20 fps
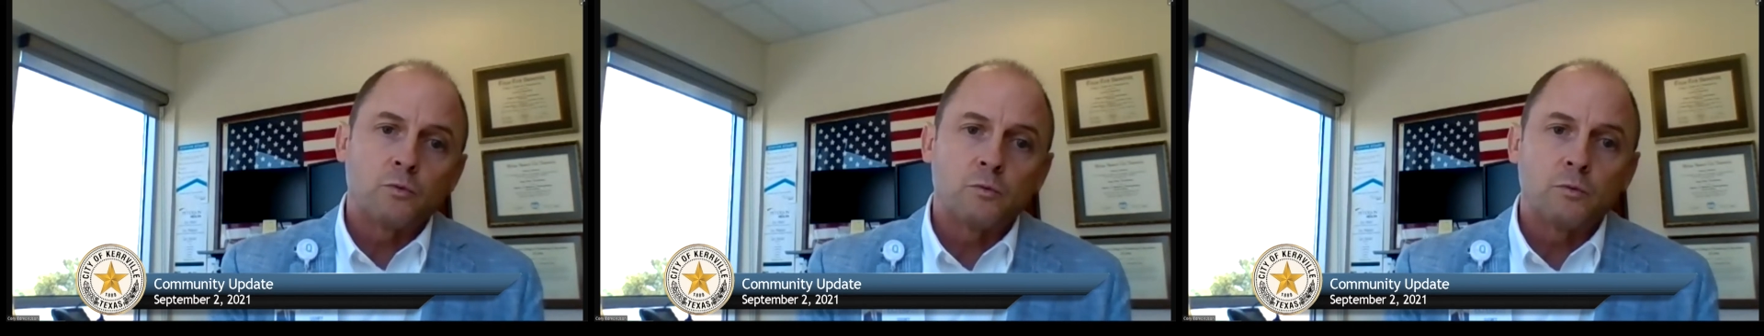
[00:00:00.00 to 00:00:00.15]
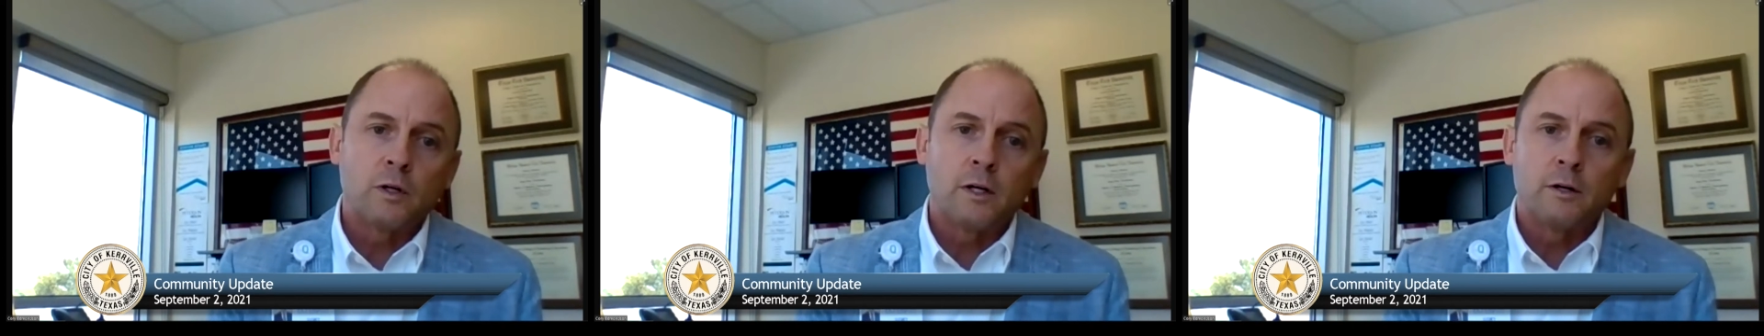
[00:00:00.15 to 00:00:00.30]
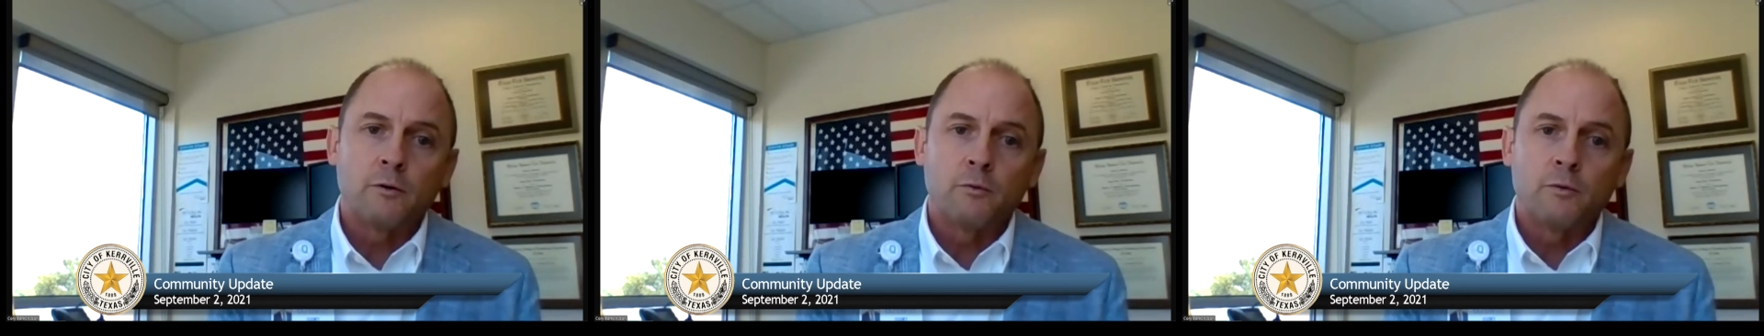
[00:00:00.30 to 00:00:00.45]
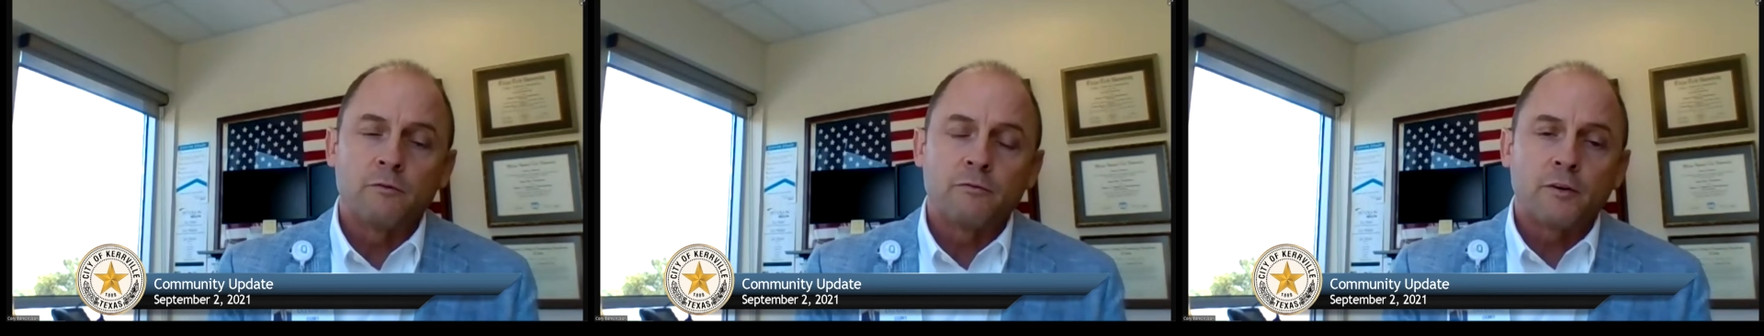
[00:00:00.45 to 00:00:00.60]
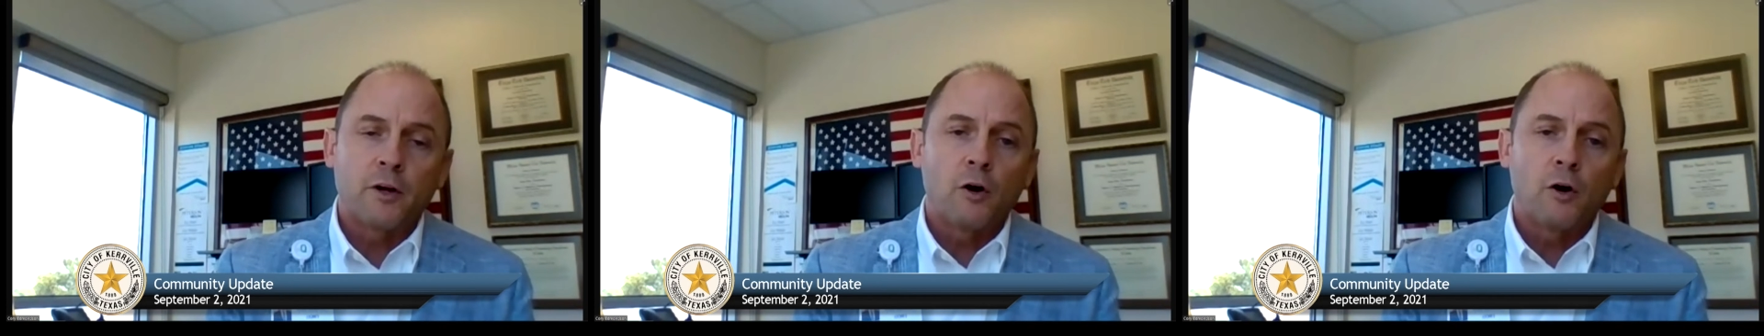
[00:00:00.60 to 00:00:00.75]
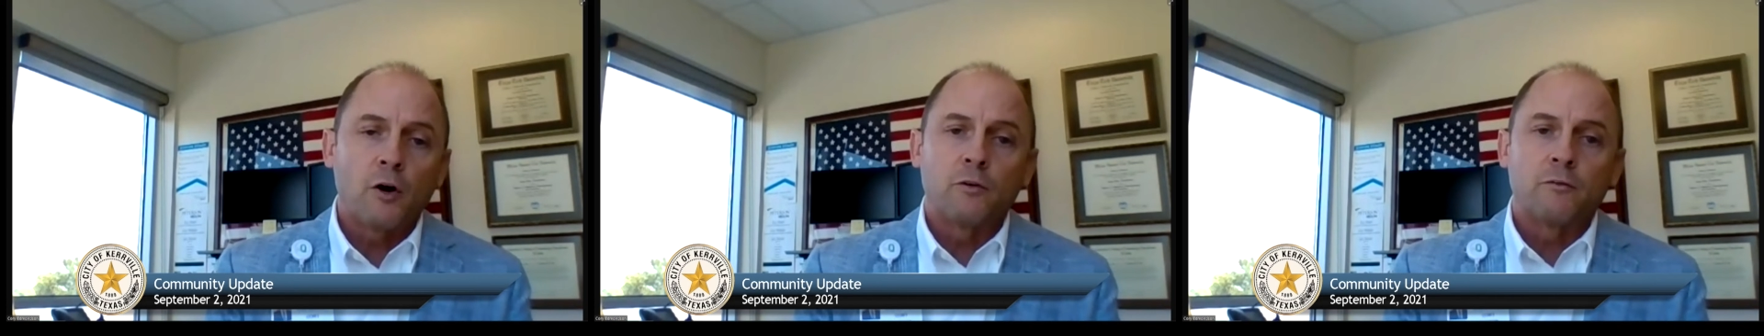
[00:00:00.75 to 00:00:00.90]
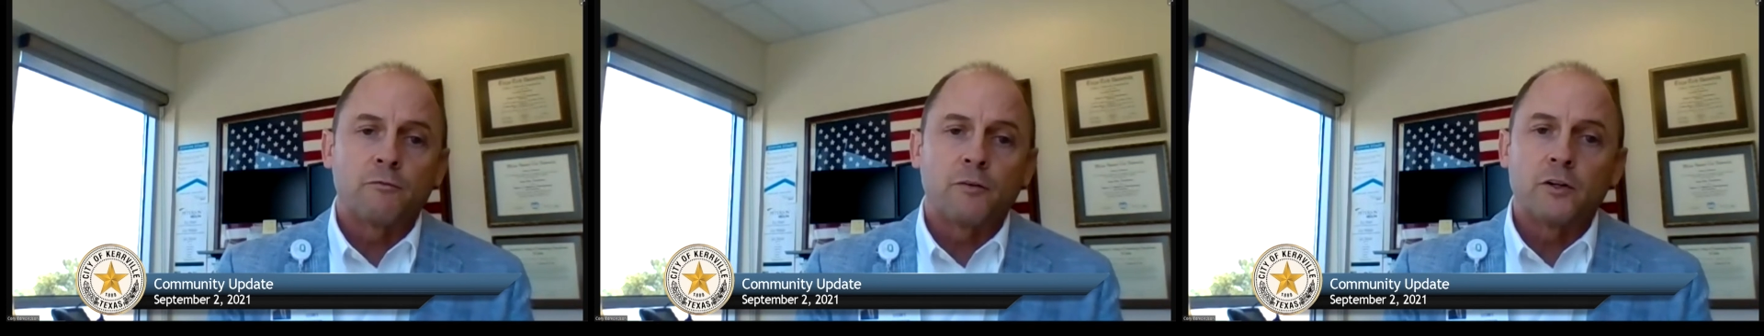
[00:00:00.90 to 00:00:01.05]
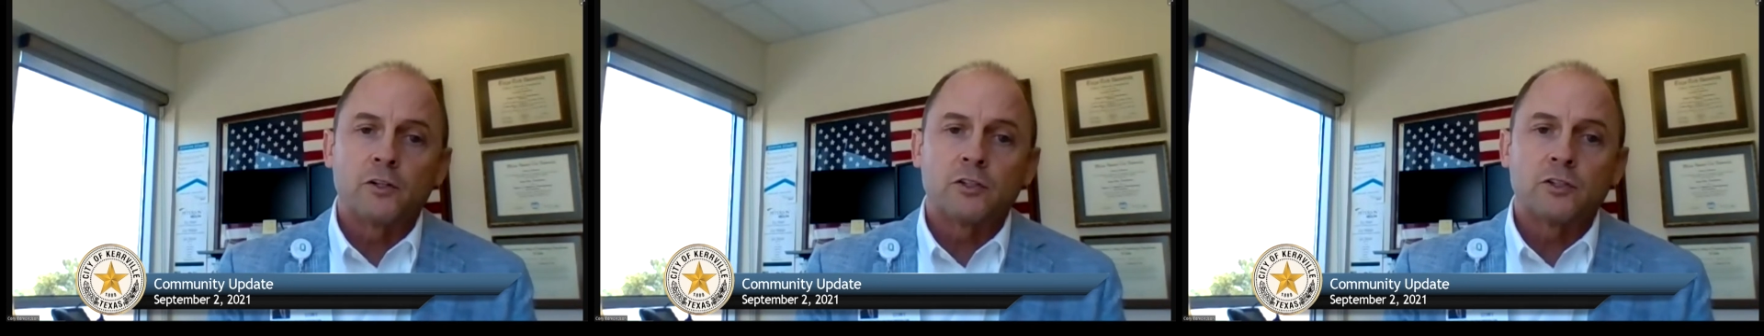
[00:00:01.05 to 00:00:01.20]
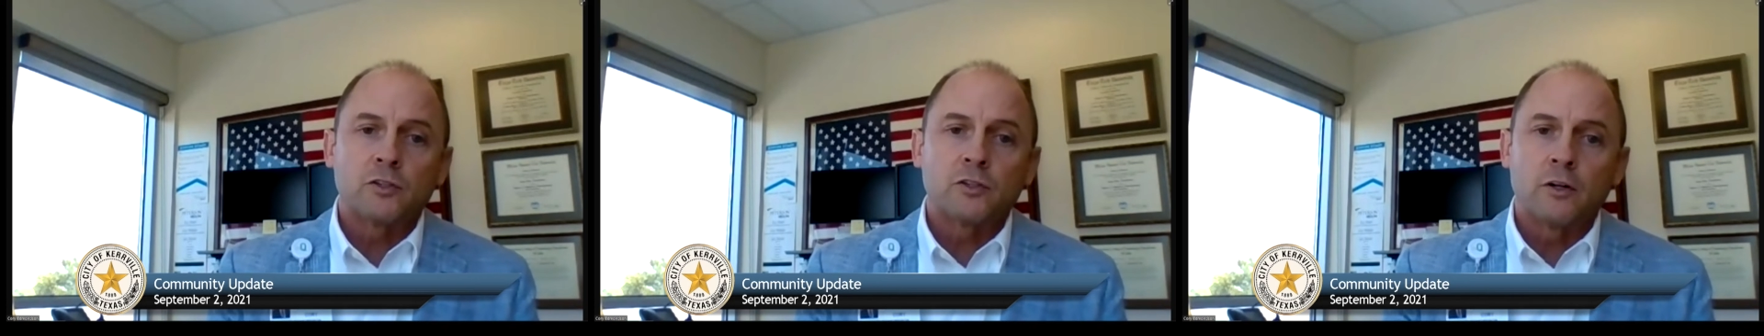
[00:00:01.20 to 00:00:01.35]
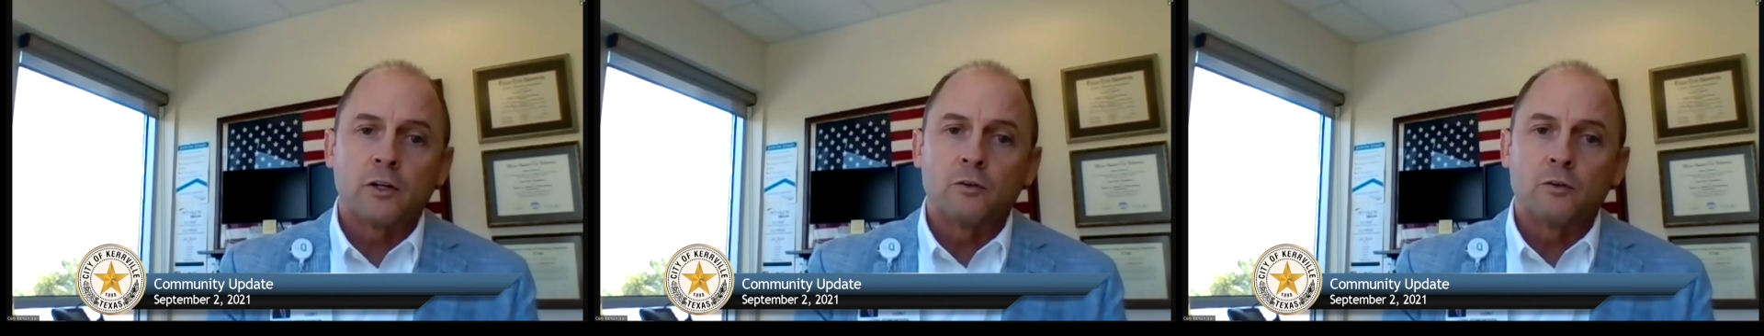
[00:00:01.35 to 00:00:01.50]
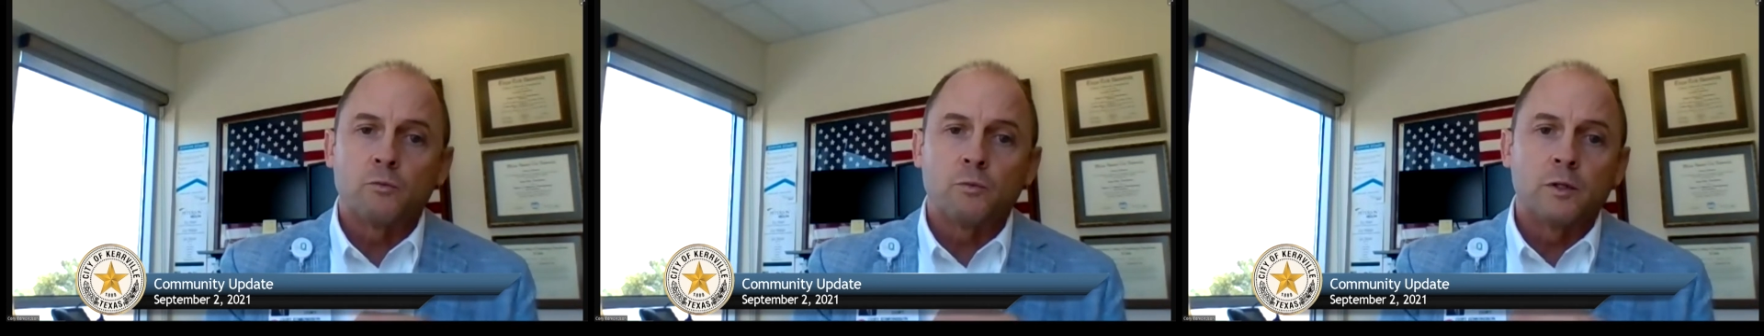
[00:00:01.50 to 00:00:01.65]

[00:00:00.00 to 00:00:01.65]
when COVID first started,